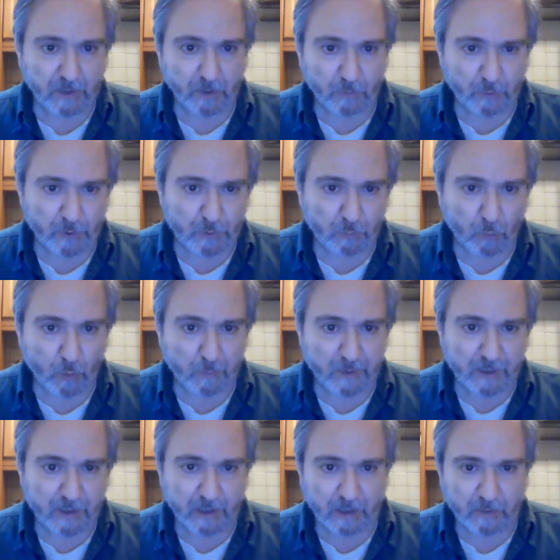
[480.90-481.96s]
increase
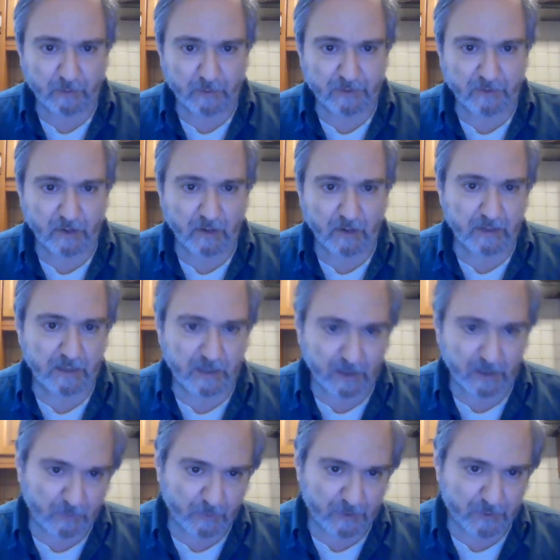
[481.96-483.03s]
warming, increase thawing,
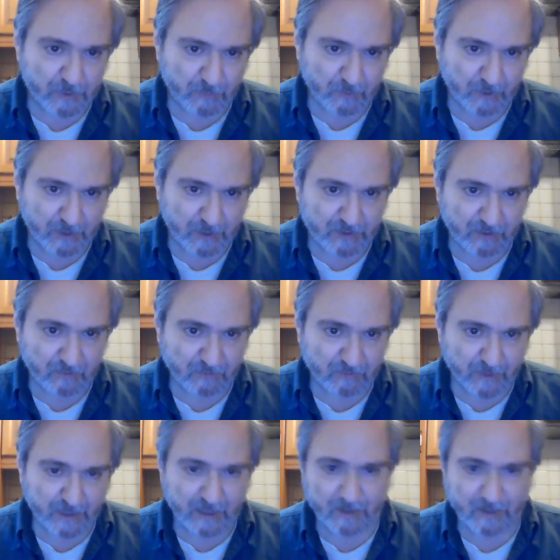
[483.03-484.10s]
increase release of
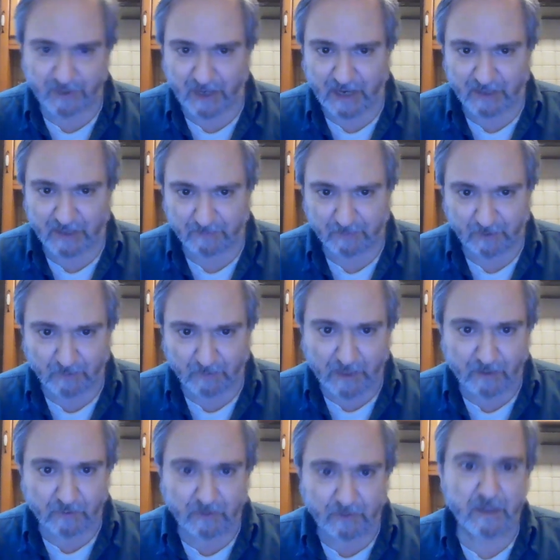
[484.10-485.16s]
greenhouse gas from the
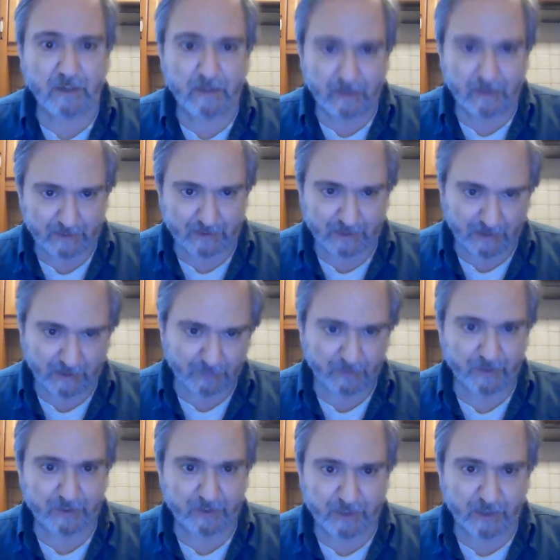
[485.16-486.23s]
ground,
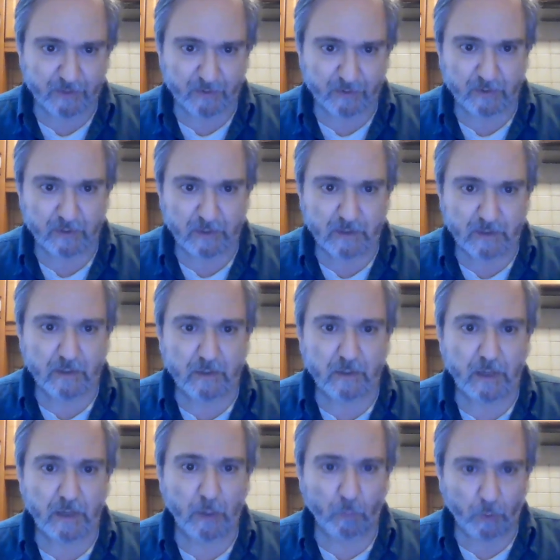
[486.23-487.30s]
etc., etc.
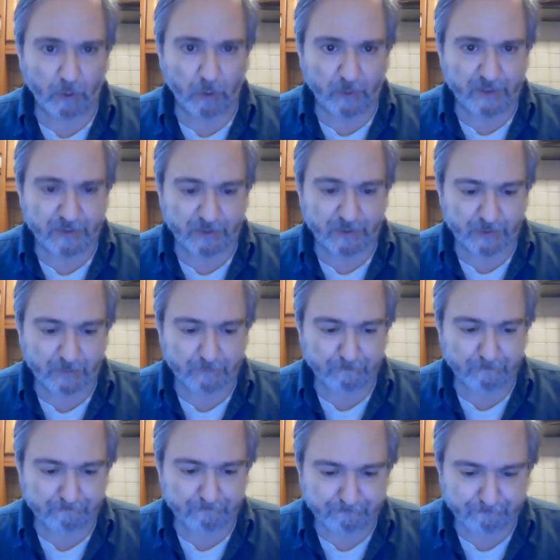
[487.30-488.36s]
A runaway system.
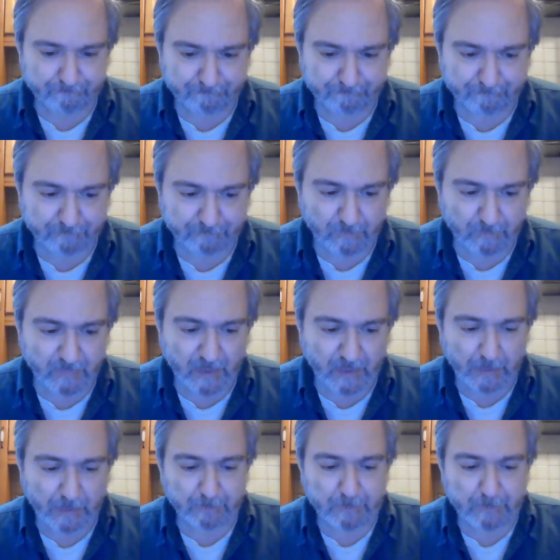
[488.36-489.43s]

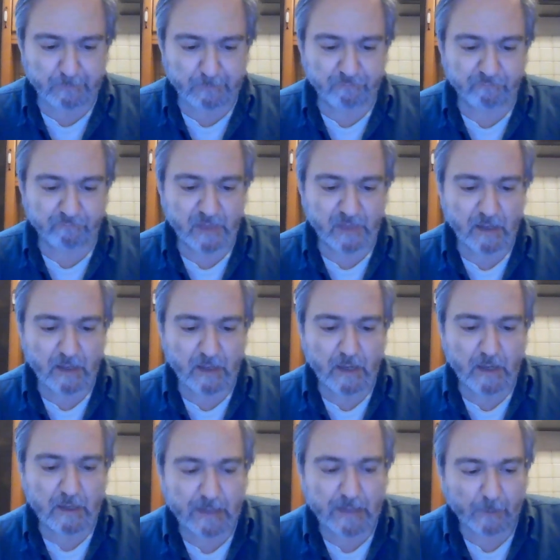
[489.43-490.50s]
And
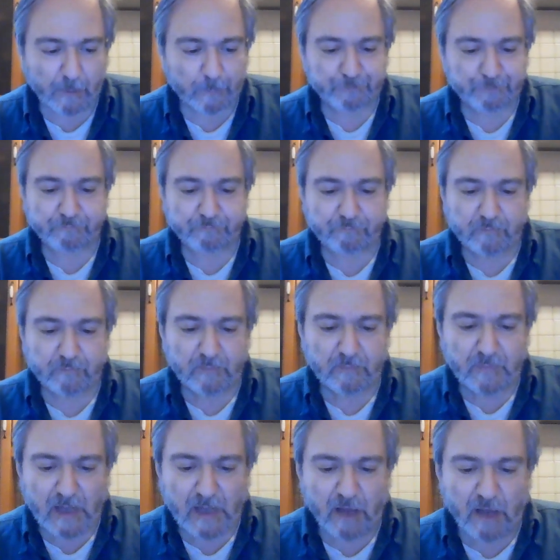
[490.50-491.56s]
now,
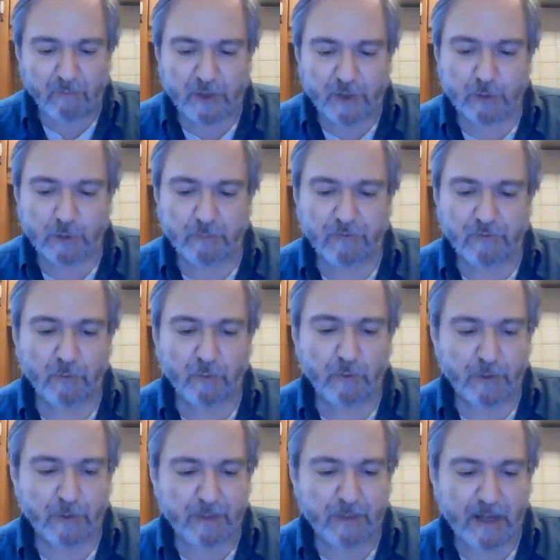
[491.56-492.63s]
I've mentioned before
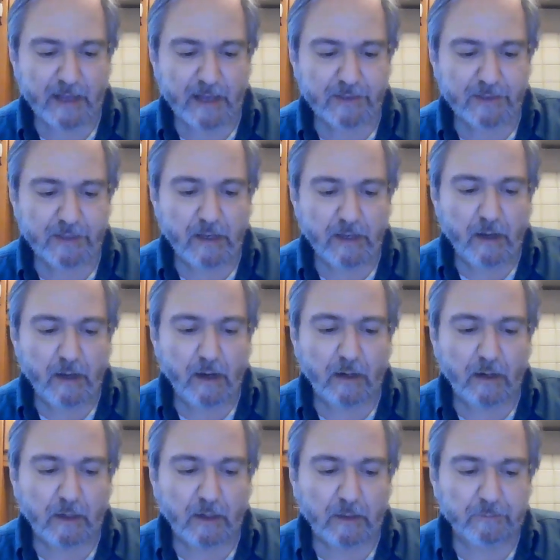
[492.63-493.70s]
in the past
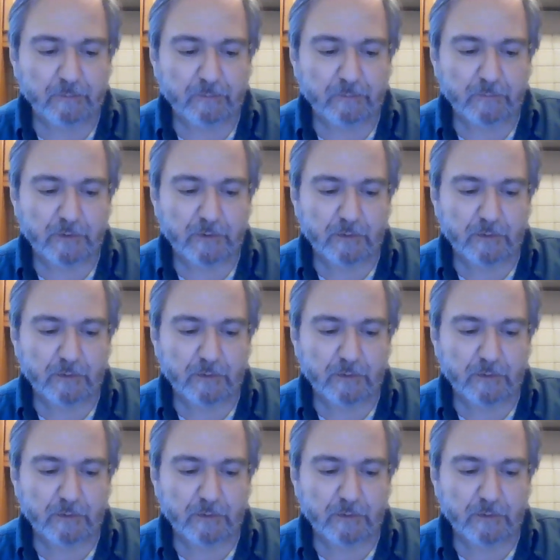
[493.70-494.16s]
um,